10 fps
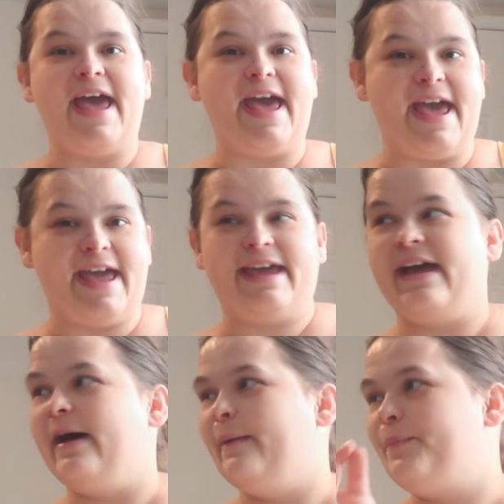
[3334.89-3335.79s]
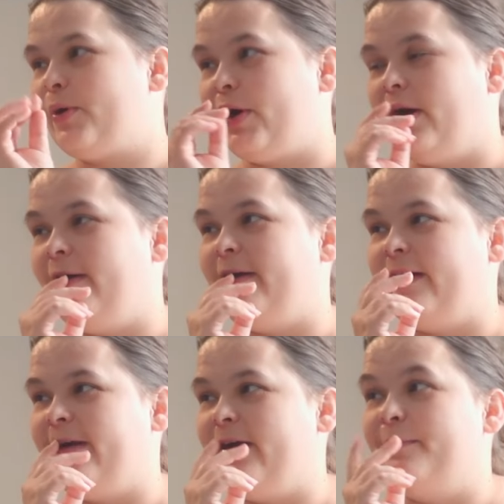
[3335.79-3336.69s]
a prompt
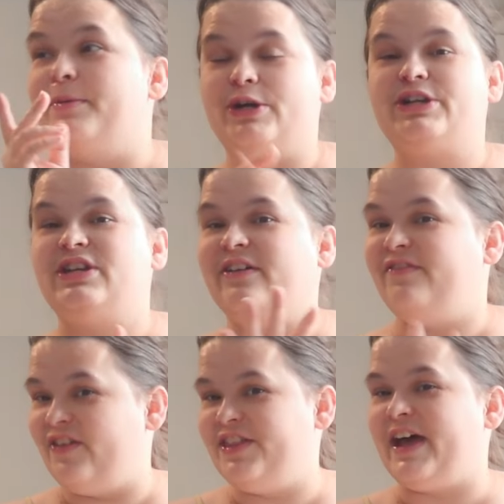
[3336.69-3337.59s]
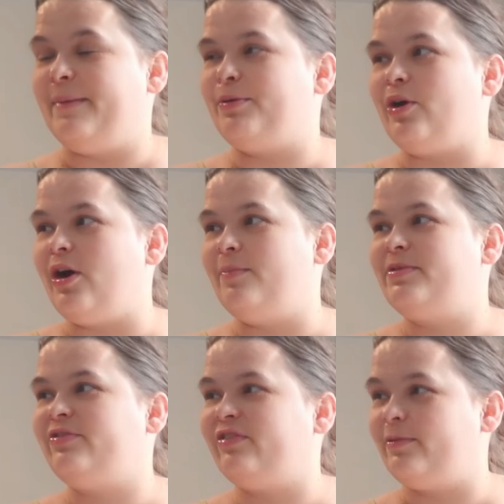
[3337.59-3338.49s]
or a book to fit that
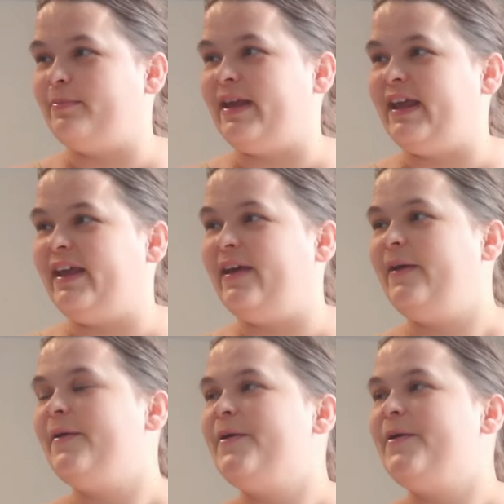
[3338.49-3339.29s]
prompt for me